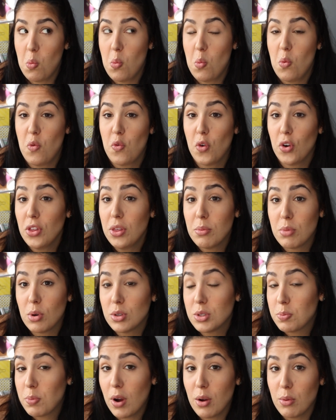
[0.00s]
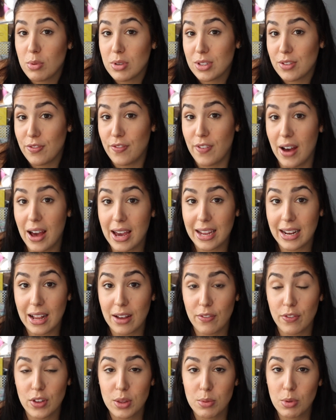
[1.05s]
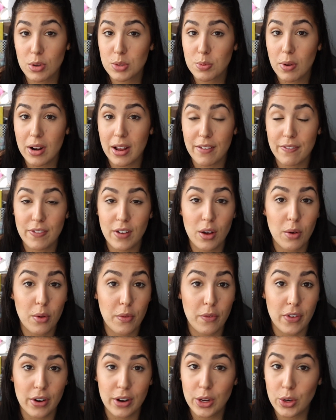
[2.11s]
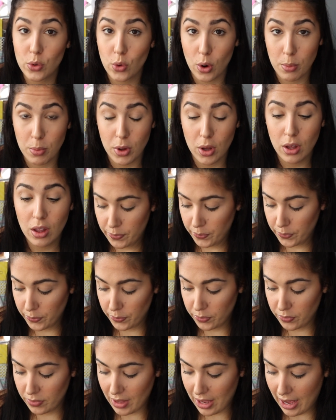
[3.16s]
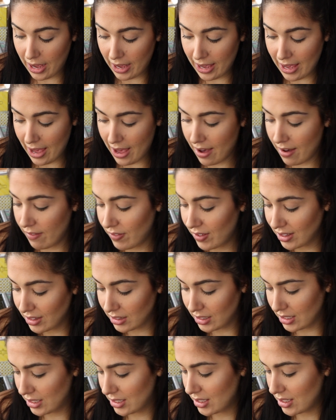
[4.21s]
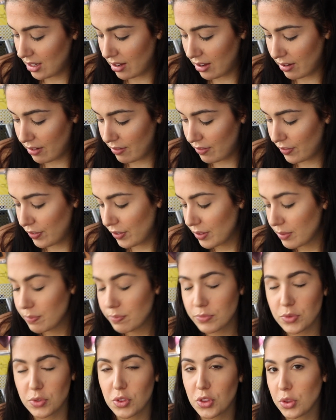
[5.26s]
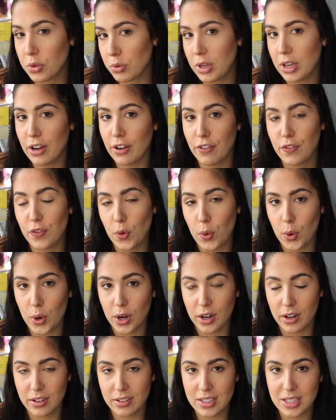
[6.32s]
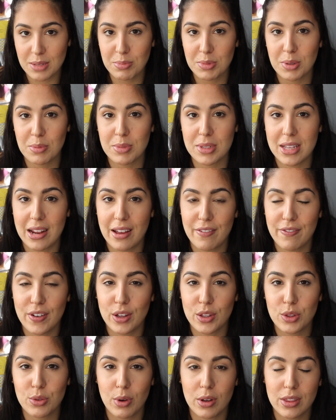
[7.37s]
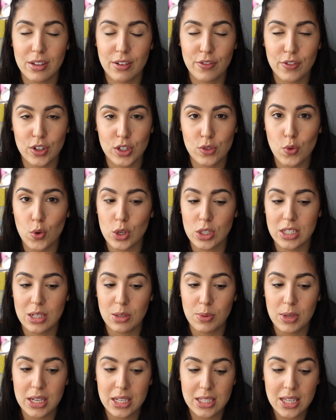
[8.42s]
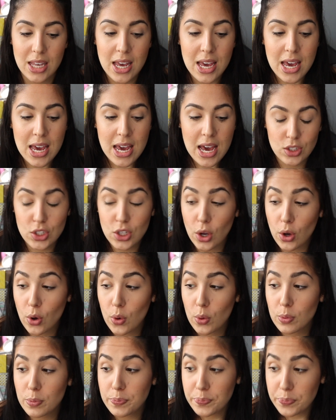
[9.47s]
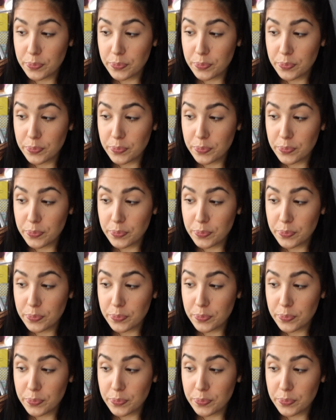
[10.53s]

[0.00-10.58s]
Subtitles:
for the most part, was fine. For the most part, I felt very normal. I have a list of 3 or 4 symptoms that I felt throughout the first 14 weeks. So